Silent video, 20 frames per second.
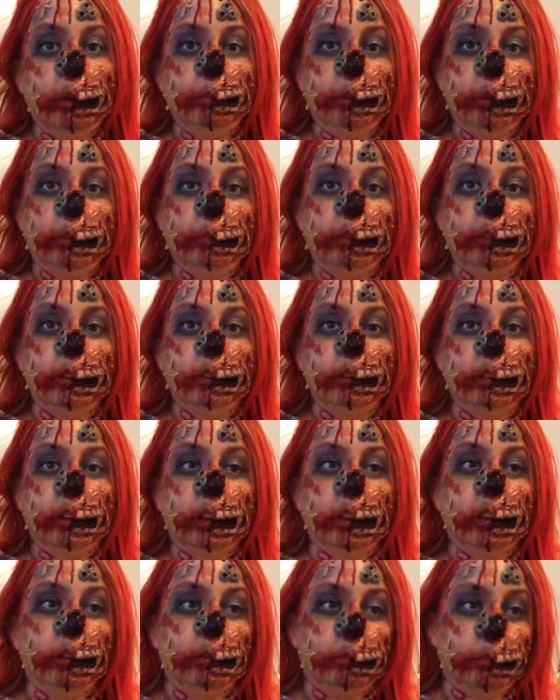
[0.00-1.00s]
people
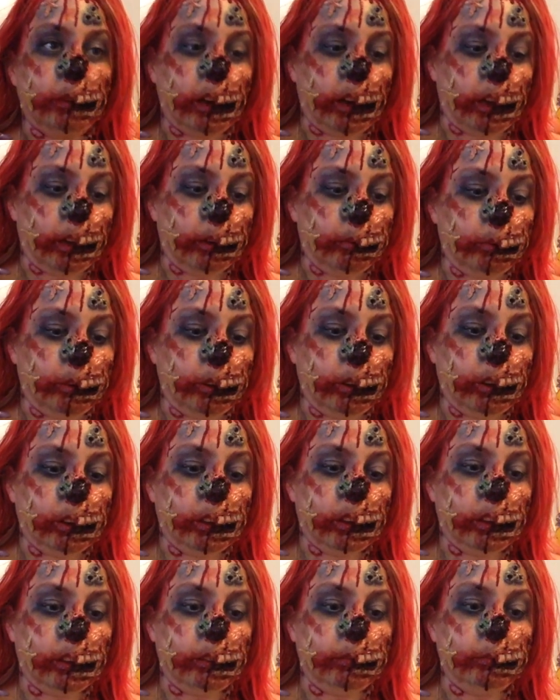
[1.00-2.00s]
looking at my
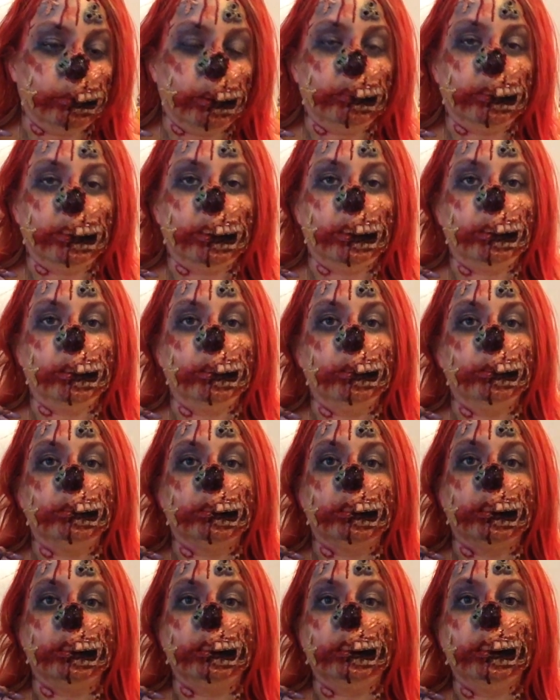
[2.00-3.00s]
work and my videos,
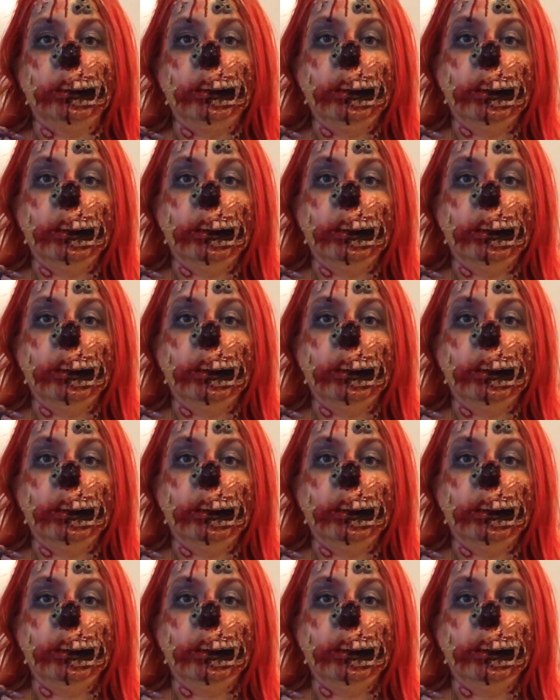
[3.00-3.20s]
and